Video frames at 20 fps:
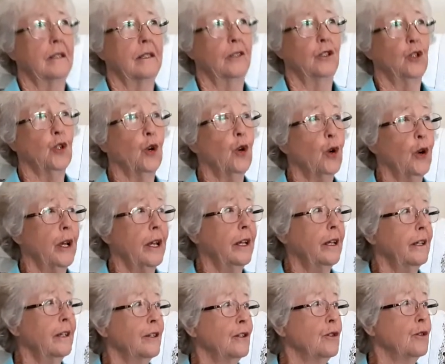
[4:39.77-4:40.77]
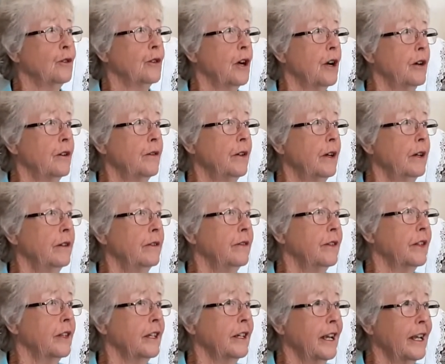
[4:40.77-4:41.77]
Joy took over for
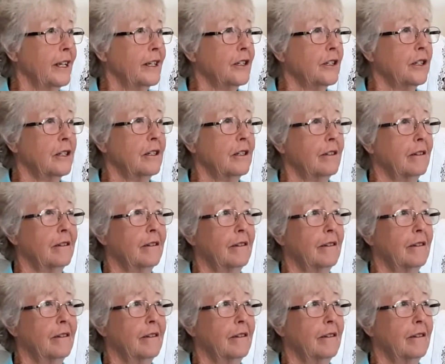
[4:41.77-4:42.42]
the next